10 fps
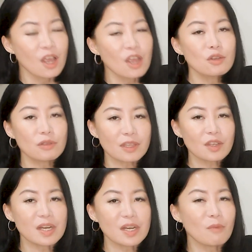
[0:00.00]
You think you
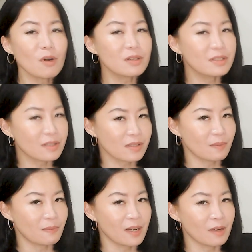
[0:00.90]
need more
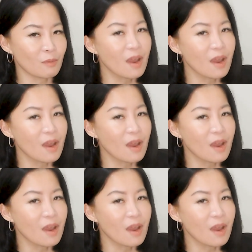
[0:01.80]
discipline